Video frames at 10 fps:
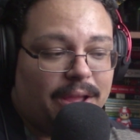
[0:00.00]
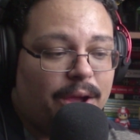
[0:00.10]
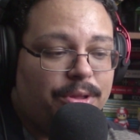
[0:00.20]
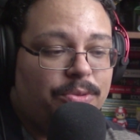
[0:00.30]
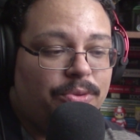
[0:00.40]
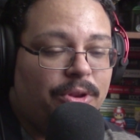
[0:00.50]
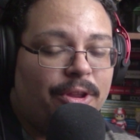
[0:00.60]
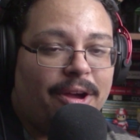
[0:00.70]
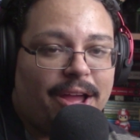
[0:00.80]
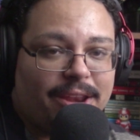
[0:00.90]
how do you
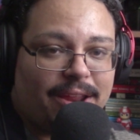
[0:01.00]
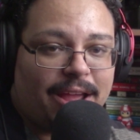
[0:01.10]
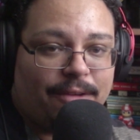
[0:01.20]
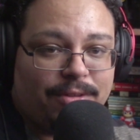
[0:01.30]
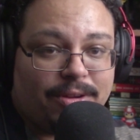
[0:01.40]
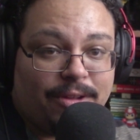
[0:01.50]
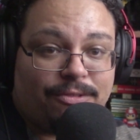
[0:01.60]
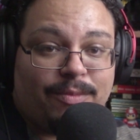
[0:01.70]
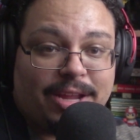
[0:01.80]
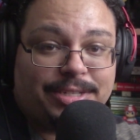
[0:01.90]
not have your
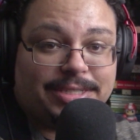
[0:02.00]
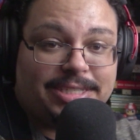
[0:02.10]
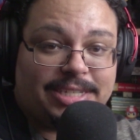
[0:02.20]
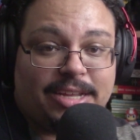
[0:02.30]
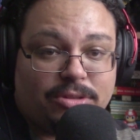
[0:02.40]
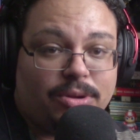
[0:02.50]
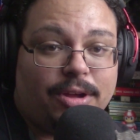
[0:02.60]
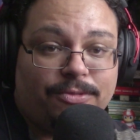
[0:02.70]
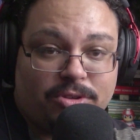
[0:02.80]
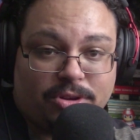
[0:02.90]
information sent
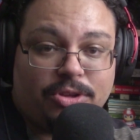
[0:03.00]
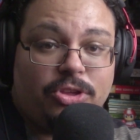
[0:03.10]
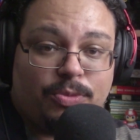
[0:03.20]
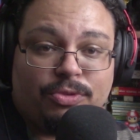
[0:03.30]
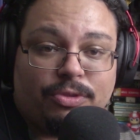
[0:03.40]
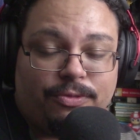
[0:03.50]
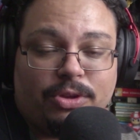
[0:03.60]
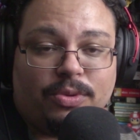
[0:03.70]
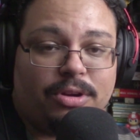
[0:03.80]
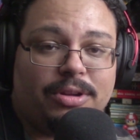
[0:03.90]
off to a human
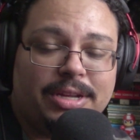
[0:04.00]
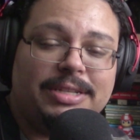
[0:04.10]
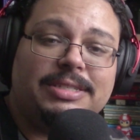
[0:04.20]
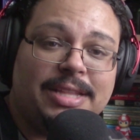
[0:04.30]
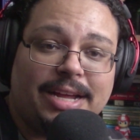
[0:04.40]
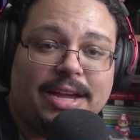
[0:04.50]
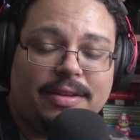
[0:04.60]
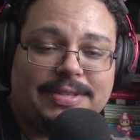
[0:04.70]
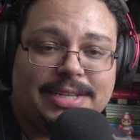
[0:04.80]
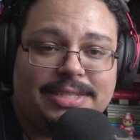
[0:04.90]
reviewer in that kind
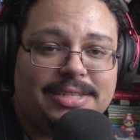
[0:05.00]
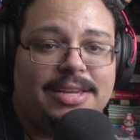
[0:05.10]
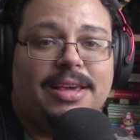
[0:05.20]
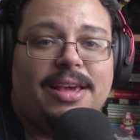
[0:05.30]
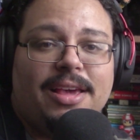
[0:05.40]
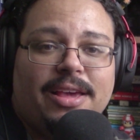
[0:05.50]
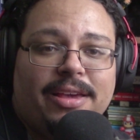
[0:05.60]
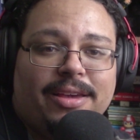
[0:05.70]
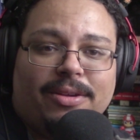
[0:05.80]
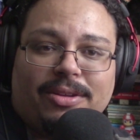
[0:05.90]
of sense?
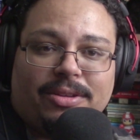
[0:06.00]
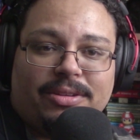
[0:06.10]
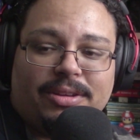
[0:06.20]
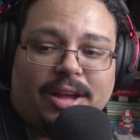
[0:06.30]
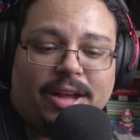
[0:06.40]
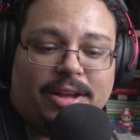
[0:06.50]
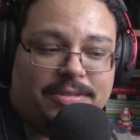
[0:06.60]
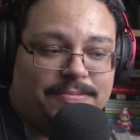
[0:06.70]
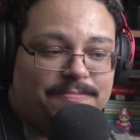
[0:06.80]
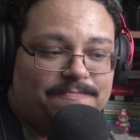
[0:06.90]

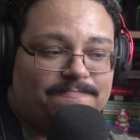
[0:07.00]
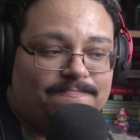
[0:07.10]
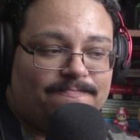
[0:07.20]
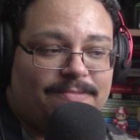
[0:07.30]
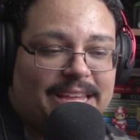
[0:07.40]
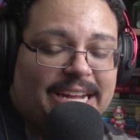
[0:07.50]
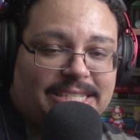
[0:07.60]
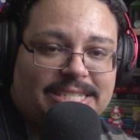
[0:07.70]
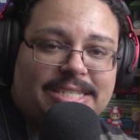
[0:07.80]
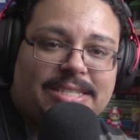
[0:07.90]

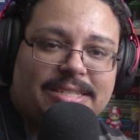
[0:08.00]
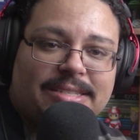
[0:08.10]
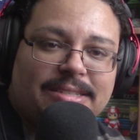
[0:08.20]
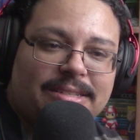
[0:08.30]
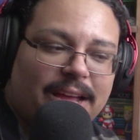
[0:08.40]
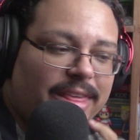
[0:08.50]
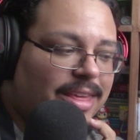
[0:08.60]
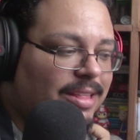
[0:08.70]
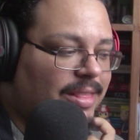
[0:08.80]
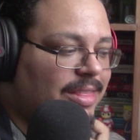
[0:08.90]
That's, I
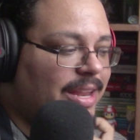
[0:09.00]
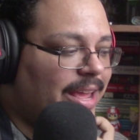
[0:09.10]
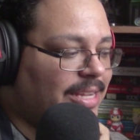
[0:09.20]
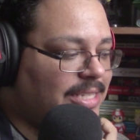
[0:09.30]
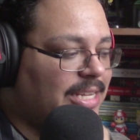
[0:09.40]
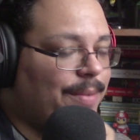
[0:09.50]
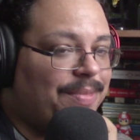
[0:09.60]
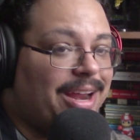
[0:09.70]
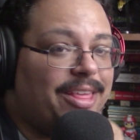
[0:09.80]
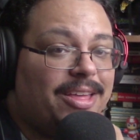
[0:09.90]
think, the next step
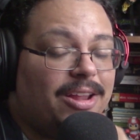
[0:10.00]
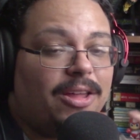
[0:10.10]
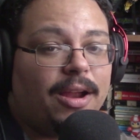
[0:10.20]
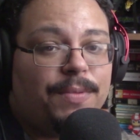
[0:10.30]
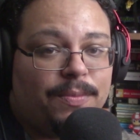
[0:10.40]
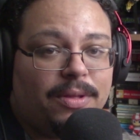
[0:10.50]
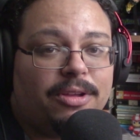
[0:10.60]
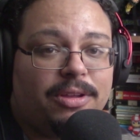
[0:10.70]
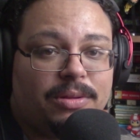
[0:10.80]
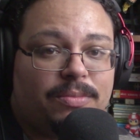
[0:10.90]
that I think a lot of people are
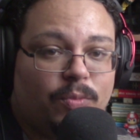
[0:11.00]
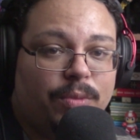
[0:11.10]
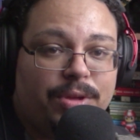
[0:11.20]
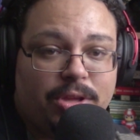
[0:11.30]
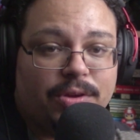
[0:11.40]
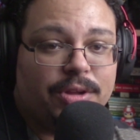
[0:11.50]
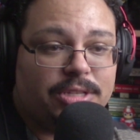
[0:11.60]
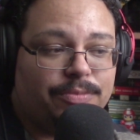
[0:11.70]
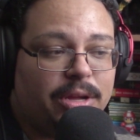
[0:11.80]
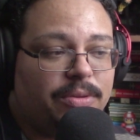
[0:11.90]
would be
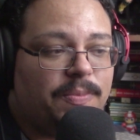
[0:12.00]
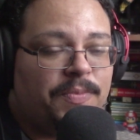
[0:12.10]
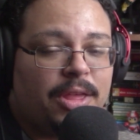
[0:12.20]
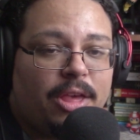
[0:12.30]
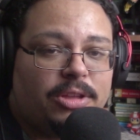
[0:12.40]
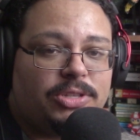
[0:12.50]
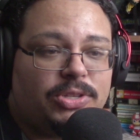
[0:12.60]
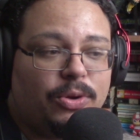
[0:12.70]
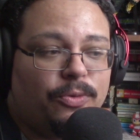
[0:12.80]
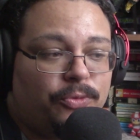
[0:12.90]
curious about.
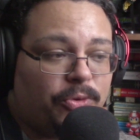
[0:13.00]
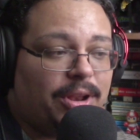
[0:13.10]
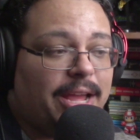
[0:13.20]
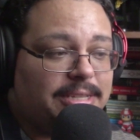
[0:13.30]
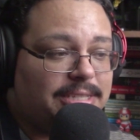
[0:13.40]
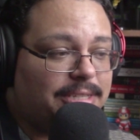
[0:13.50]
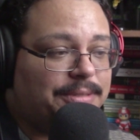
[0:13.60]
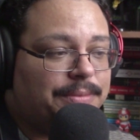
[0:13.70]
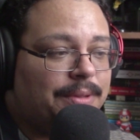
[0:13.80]
So for Alexa,